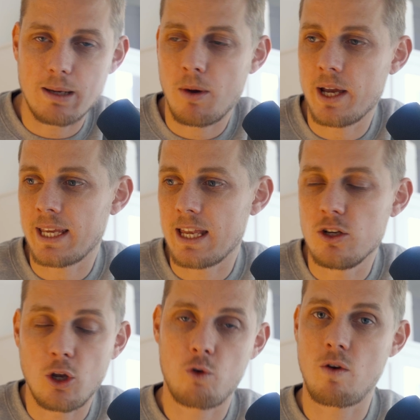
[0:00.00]
It might get
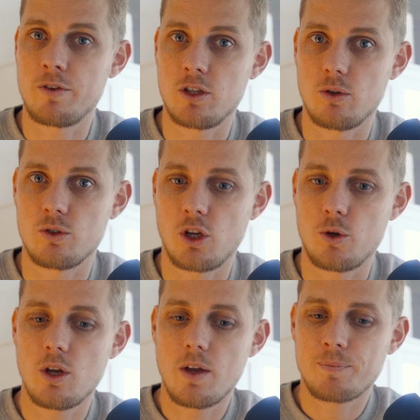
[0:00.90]
no revenue.
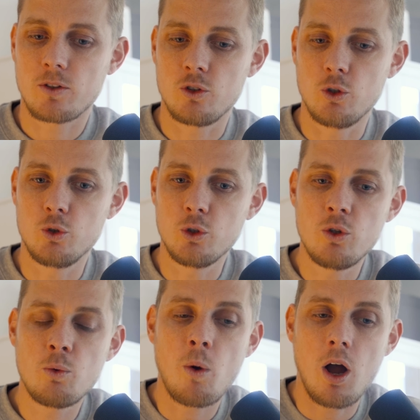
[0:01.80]
So you do
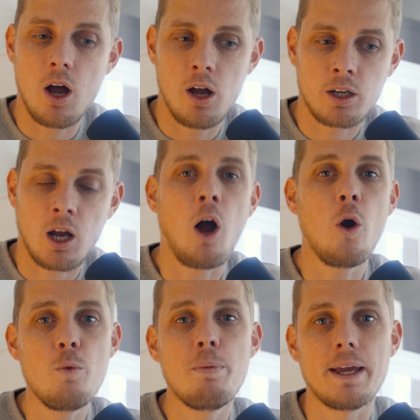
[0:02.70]
the work
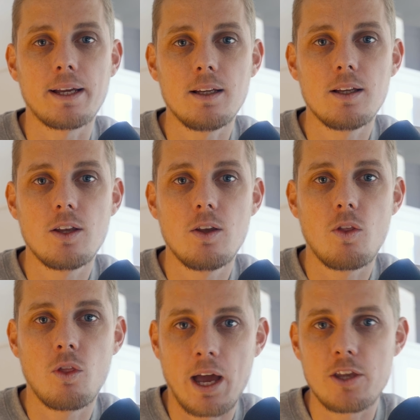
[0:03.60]
hoping
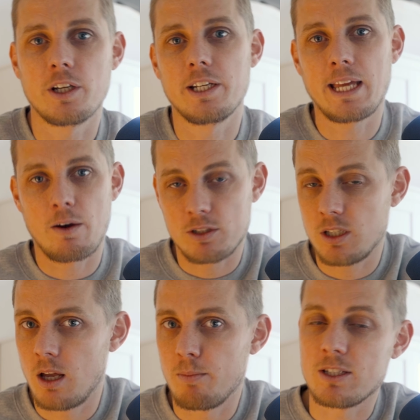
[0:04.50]
that you're going to get a
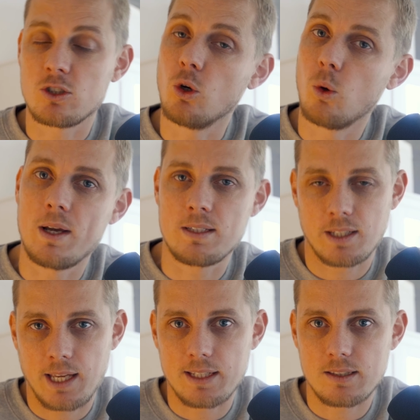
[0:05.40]
return, but it's not always the
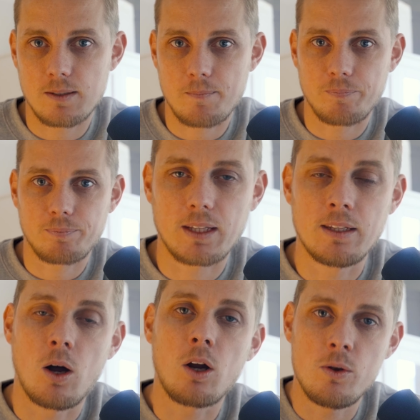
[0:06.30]
case.
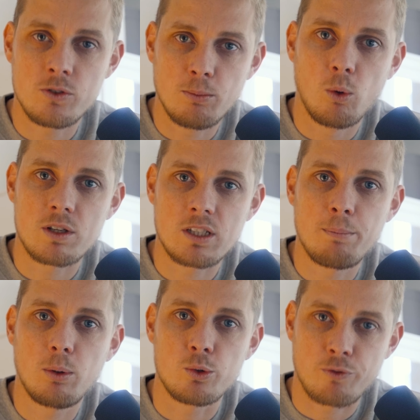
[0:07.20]
Now I'll go into more
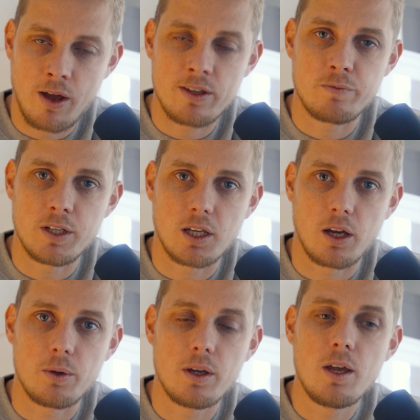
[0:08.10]
examples throughout this
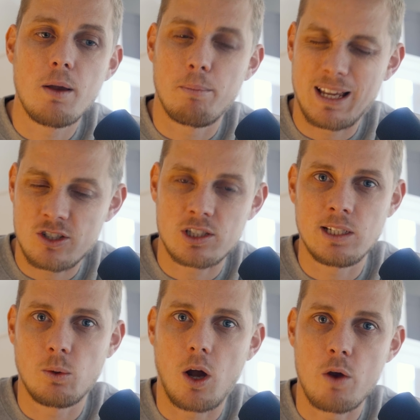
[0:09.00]
video. That's just a
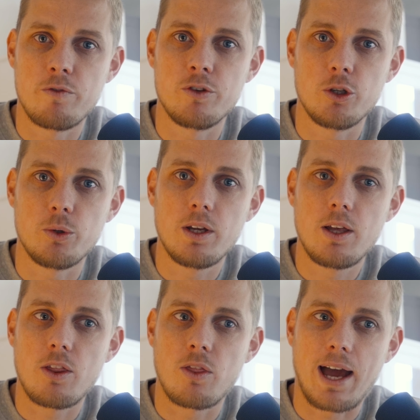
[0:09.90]
little overview
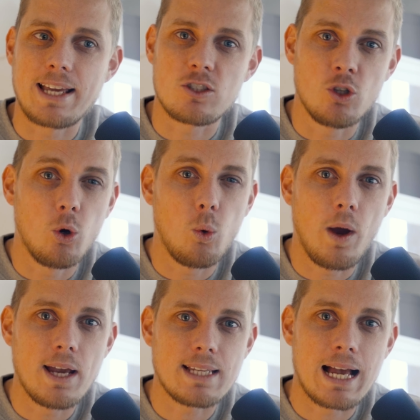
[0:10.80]
that it's not
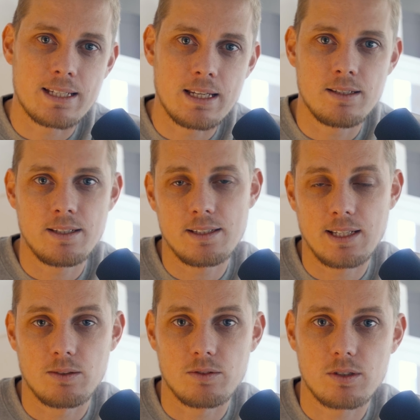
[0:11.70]
always as easy as it
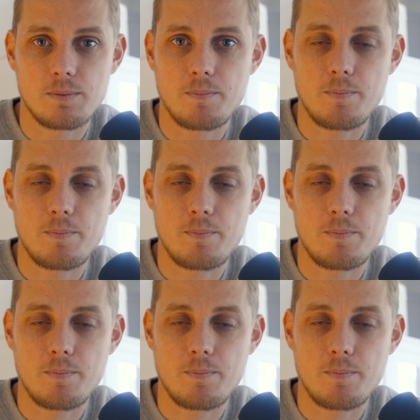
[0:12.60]
sounds.